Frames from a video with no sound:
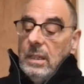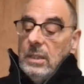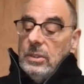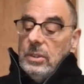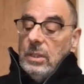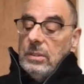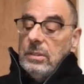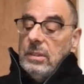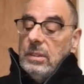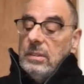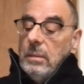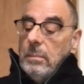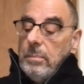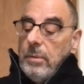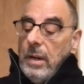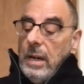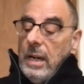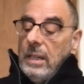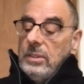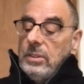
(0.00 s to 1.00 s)
just as a
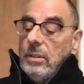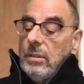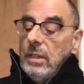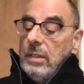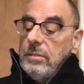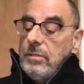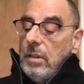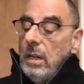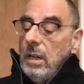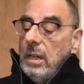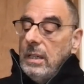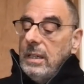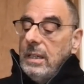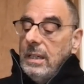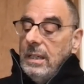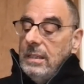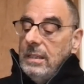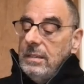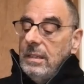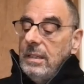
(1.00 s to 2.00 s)
branch or a trunk
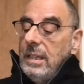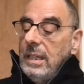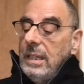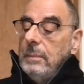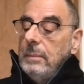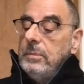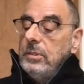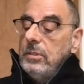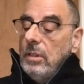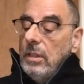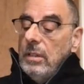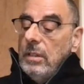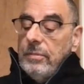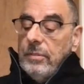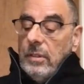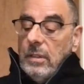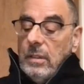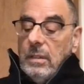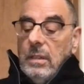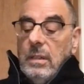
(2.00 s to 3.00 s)
isn't an
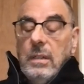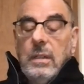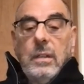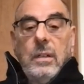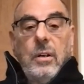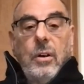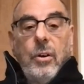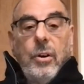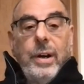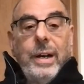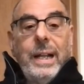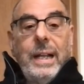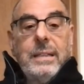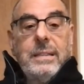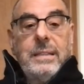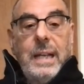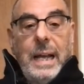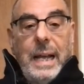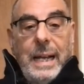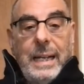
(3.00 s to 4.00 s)
observer or an
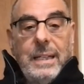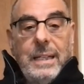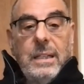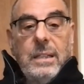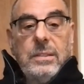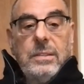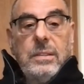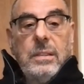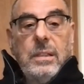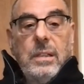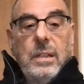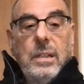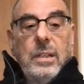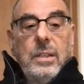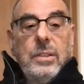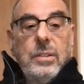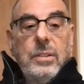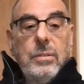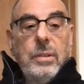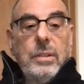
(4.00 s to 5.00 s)
antagonist
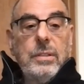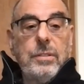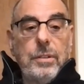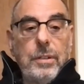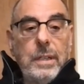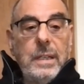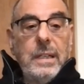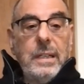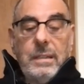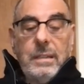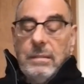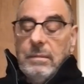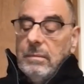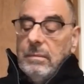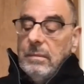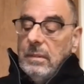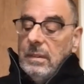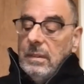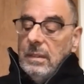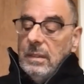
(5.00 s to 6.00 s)
to a tree.
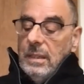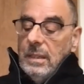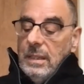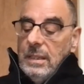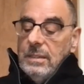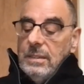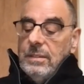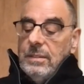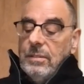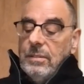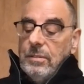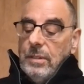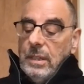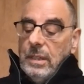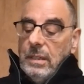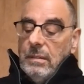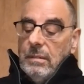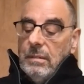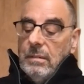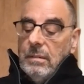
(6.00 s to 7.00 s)
It is the tree.